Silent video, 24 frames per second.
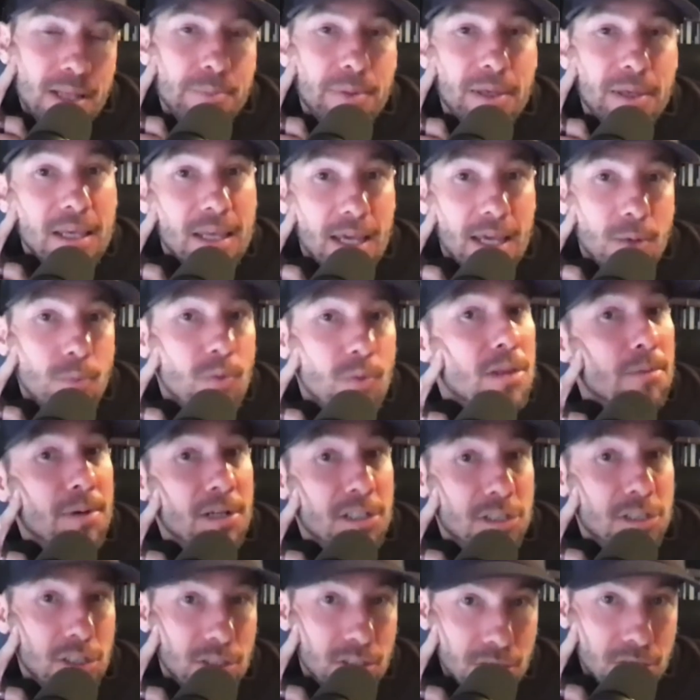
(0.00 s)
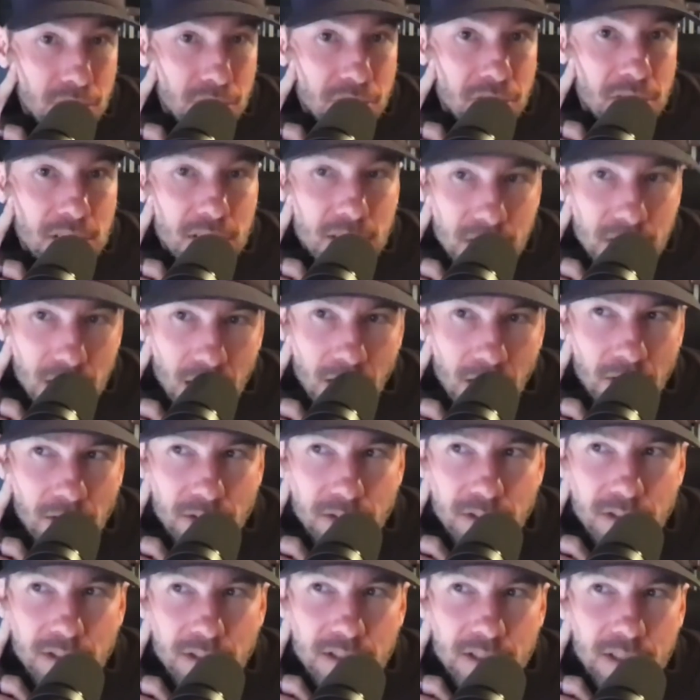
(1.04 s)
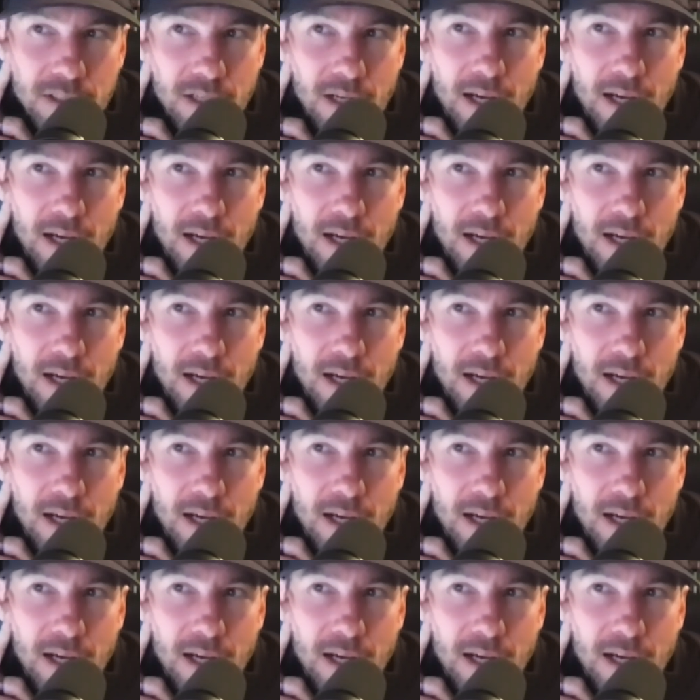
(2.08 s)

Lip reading: begin with a bunch of do's and don'ts,